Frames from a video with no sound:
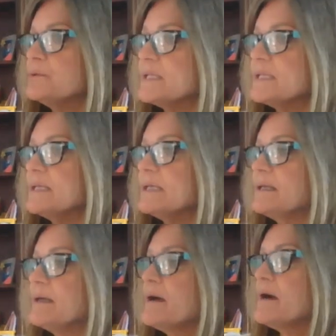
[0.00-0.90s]
T.
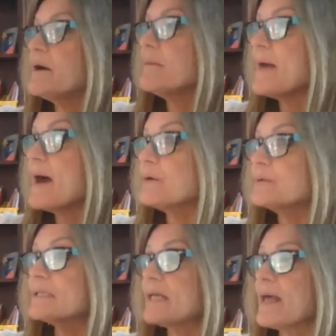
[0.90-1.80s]

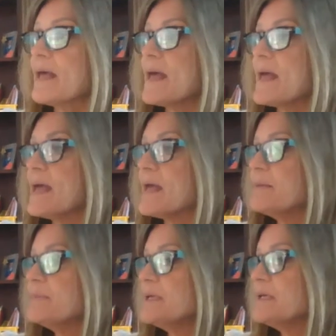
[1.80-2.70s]
About. A,
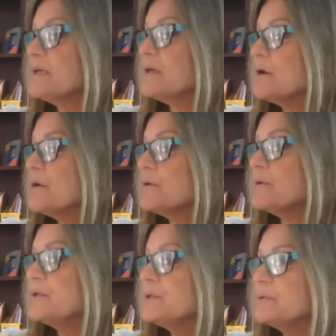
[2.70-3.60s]
B, O,
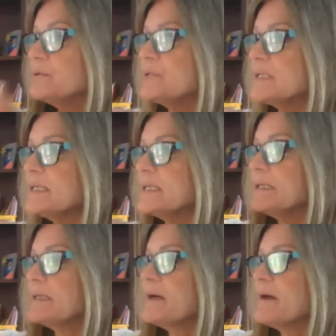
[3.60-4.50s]
U, T.
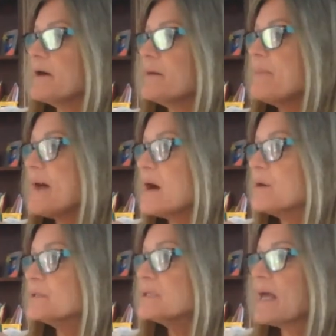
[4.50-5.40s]

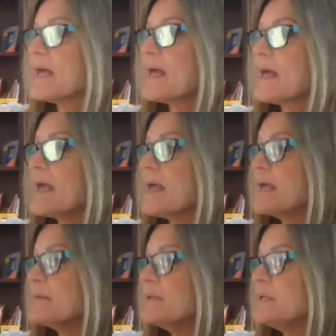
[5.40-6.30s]
About. A,
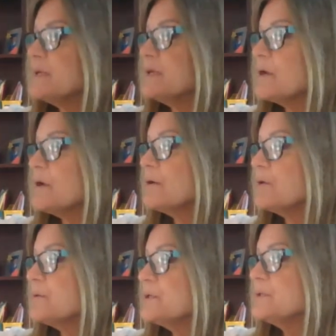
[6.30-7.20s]
B,
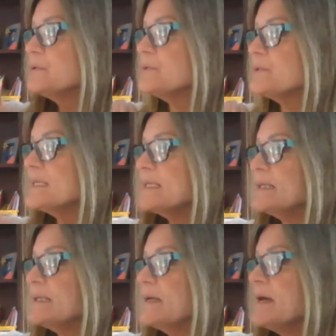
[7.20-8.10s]
O, U,
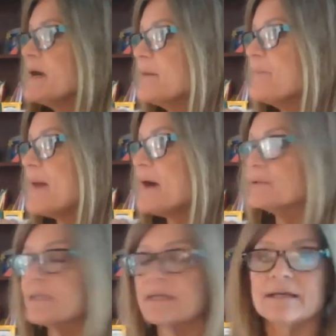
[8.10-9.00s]
T. About.